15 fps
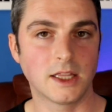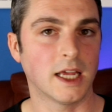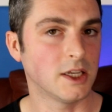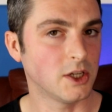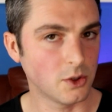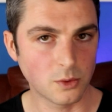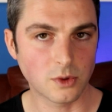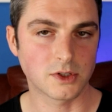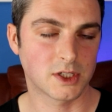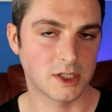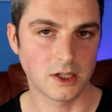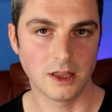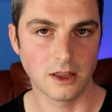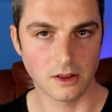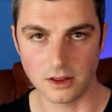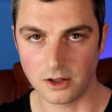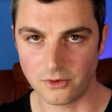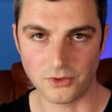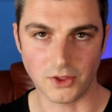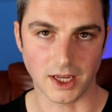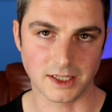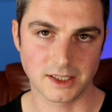you will still love
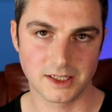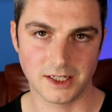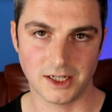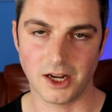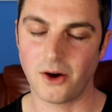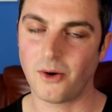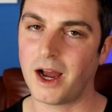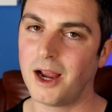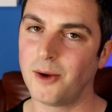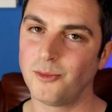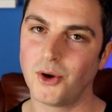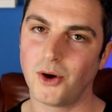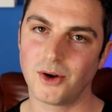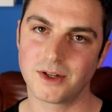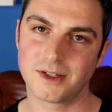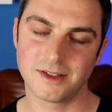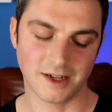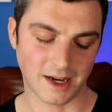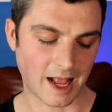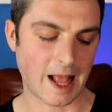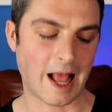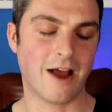this. You know, I'm not
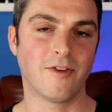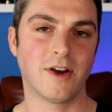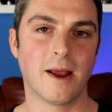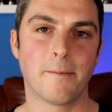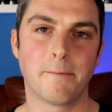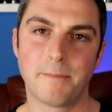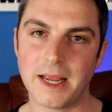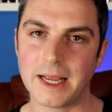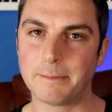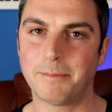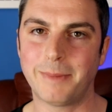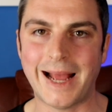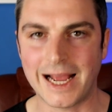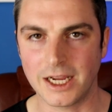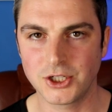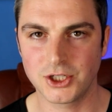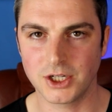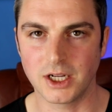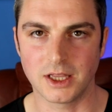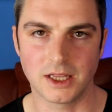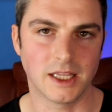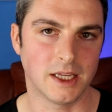having a big bash
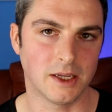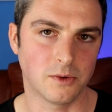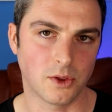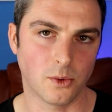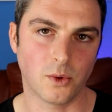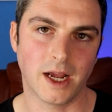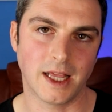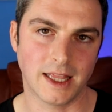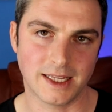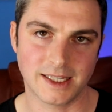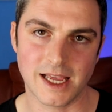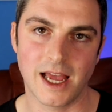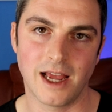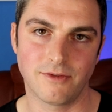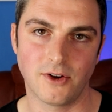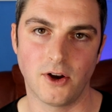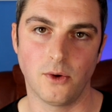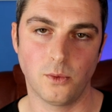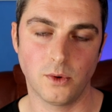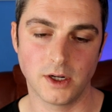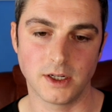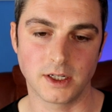at the way this airflow
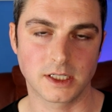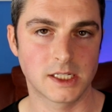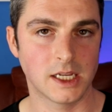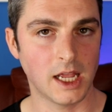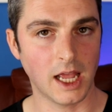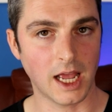works.